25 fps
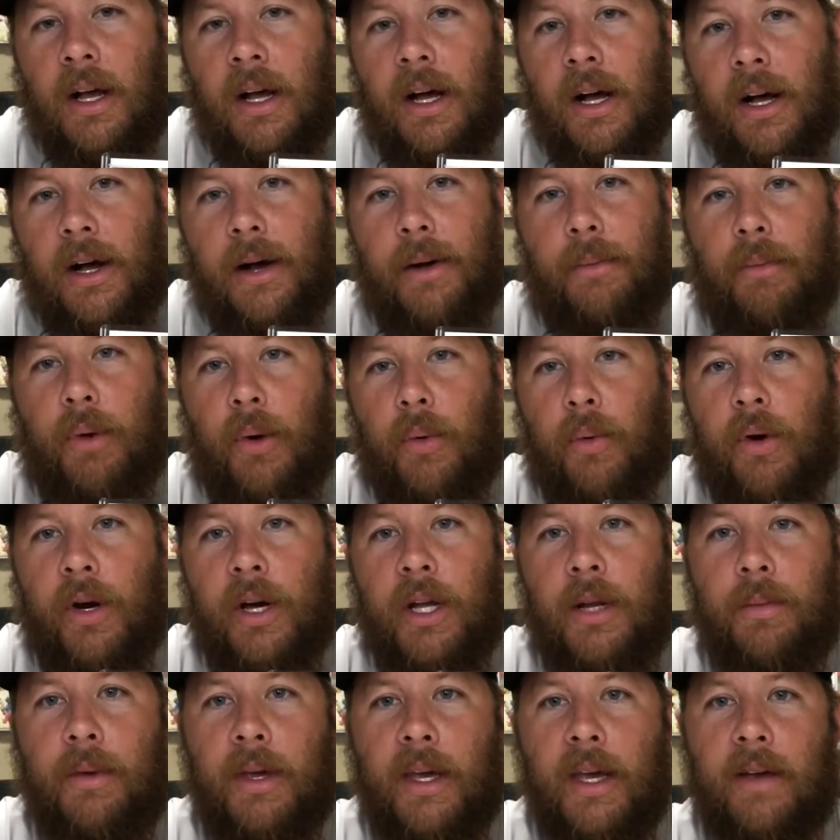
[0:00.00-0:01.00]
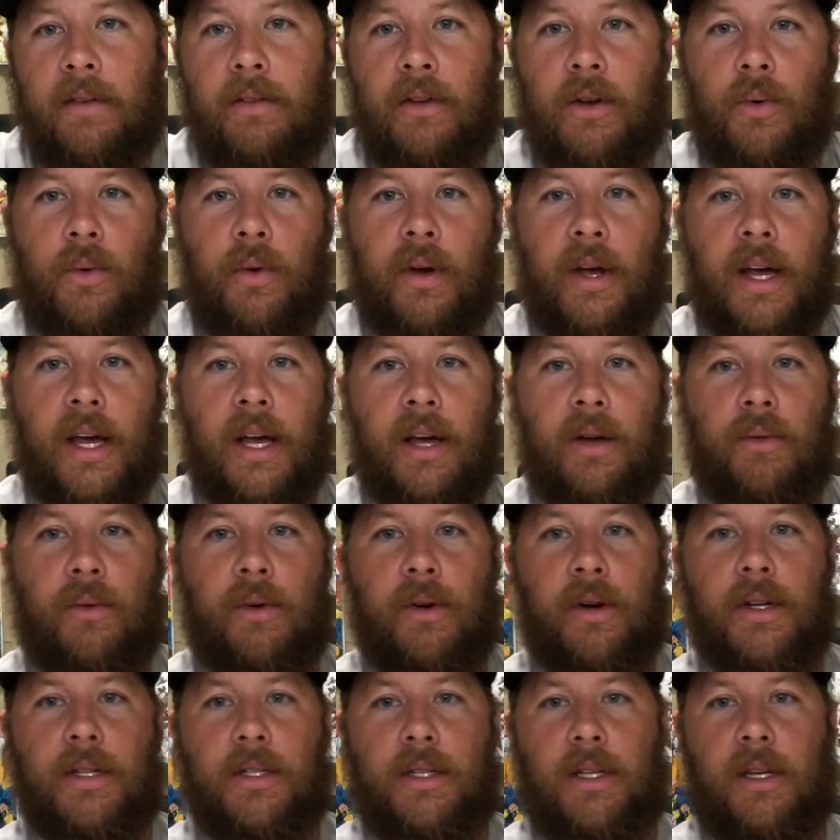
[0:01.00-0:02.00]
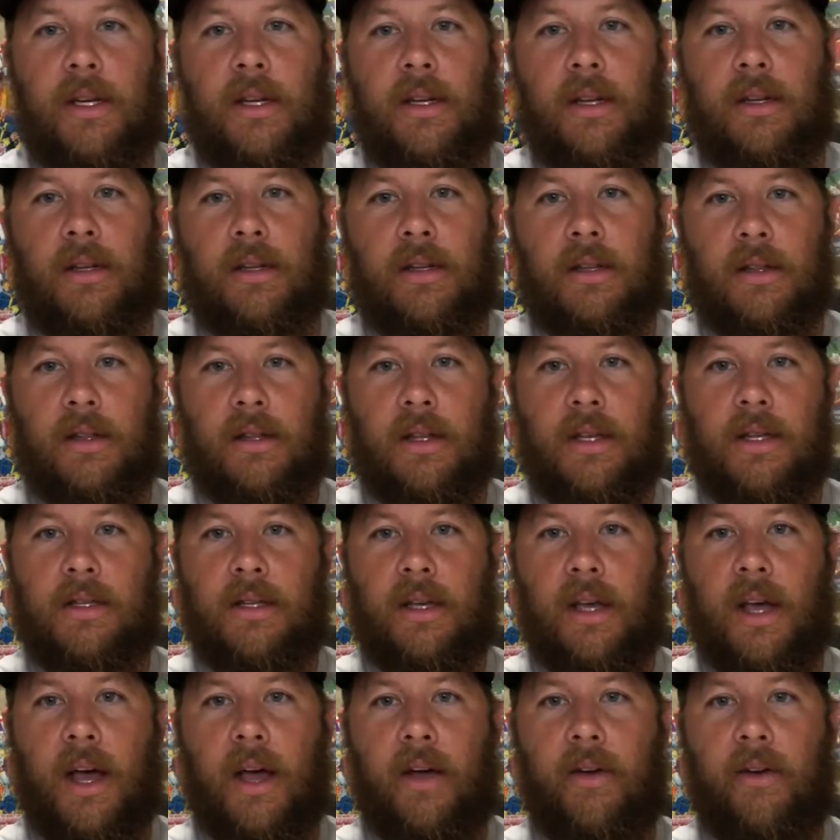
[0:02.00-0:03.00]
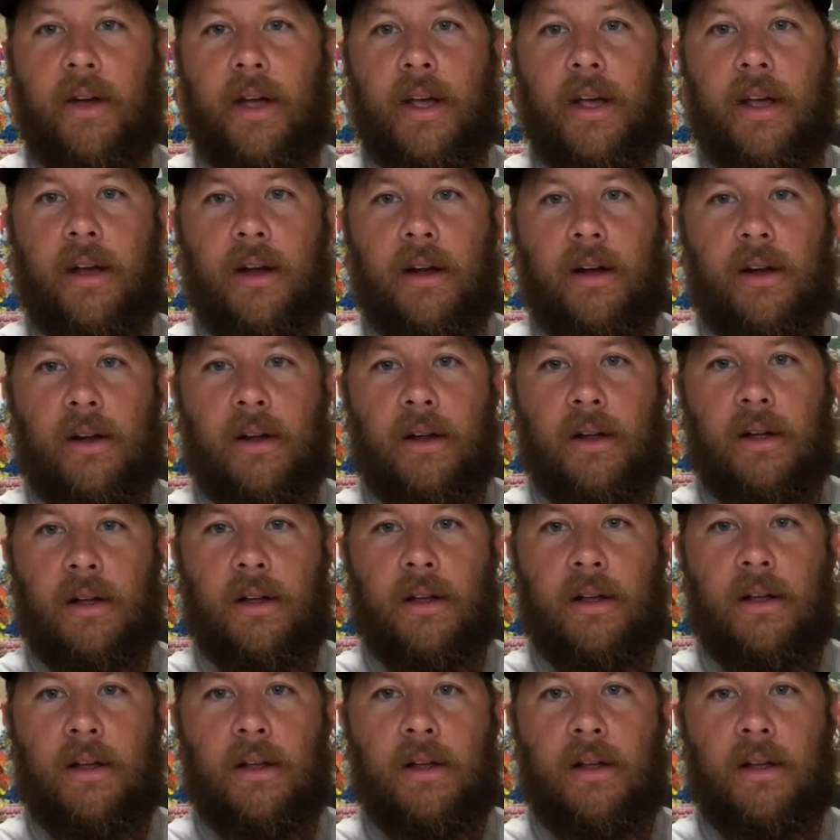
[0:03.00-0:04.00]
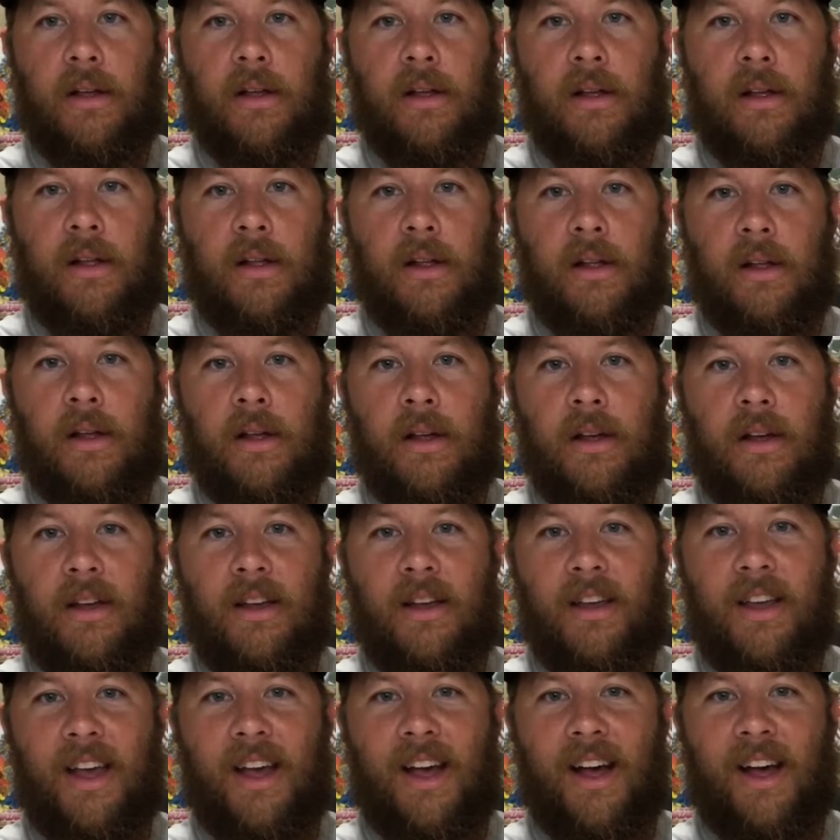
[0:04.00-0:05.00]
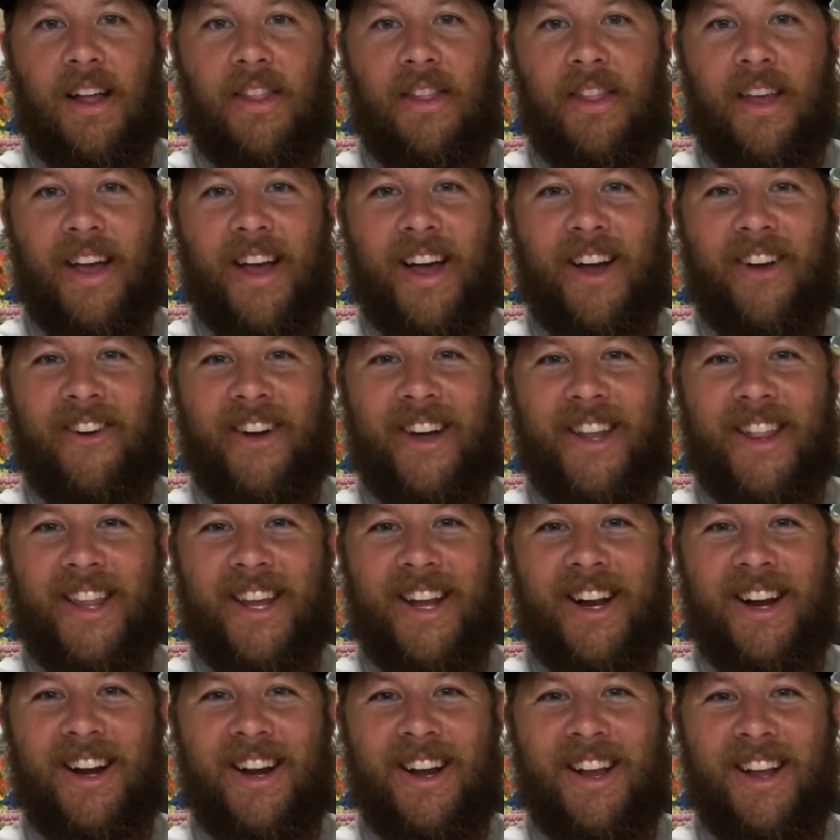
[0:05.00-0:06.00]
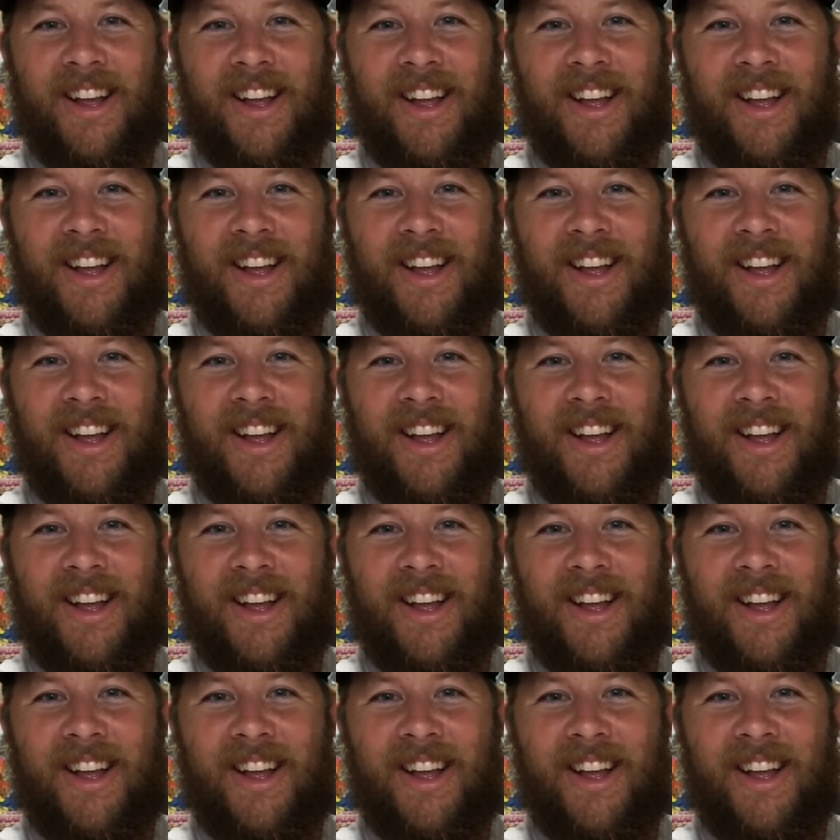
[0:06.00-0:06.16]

But we're going to be giving away, where is it? This guy right here? Yeah, that guy right there.